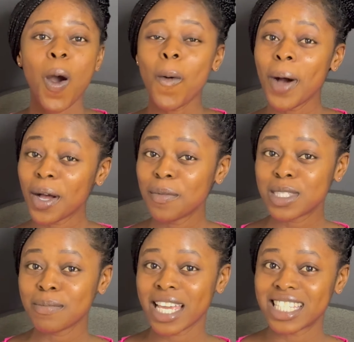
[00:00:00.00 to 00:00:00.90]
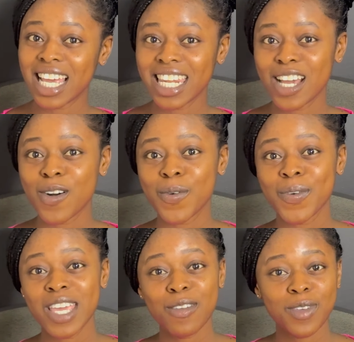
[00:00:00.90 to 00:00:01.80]
Welcome to my
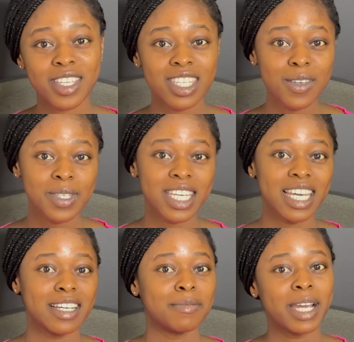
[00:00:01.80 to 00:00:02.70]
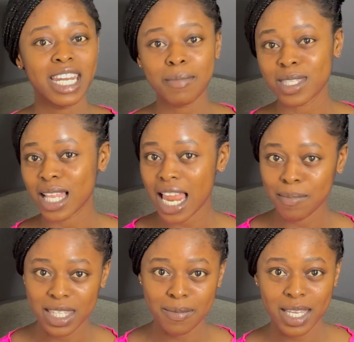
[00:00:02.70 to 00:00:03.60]
channel. If you're new here, my name is
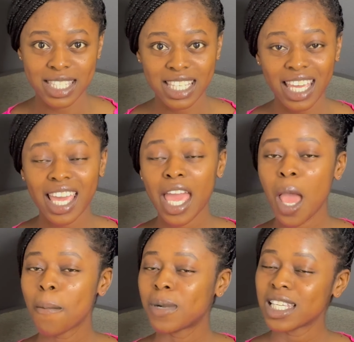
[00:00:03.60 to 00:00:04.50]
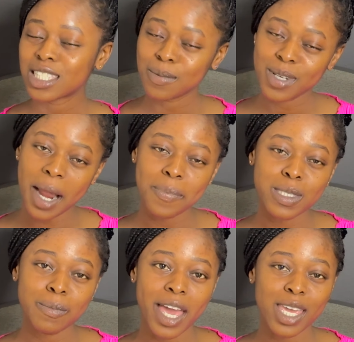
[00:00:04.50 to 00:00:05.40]
Olamide Mercy. Please subscribe
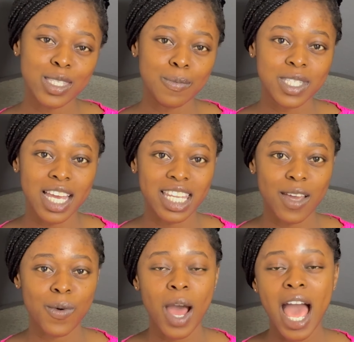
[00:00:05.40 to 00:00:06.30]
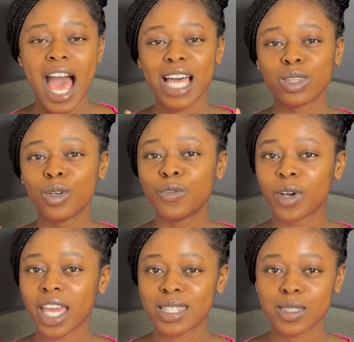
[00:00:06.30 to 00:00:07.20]
to my YouTube channel and don't
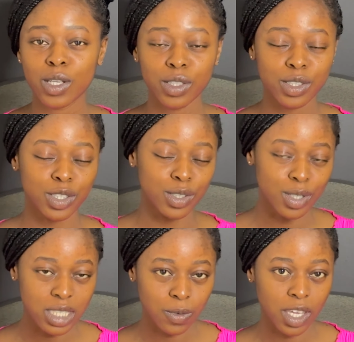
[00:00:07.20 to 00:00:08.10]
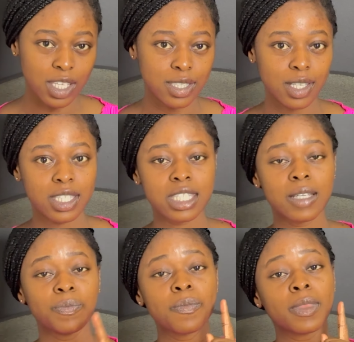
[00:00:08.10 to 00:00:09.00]
forget to turn on your notifications
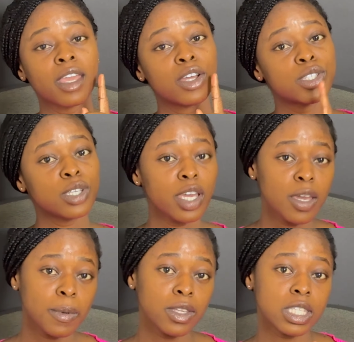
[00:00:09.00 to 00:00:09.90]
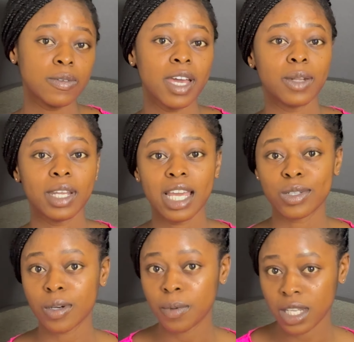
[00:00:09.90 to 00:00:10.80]
so you'll be notified when I
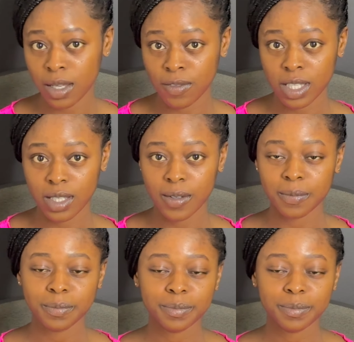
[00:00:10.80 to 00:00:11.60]
drop a new video.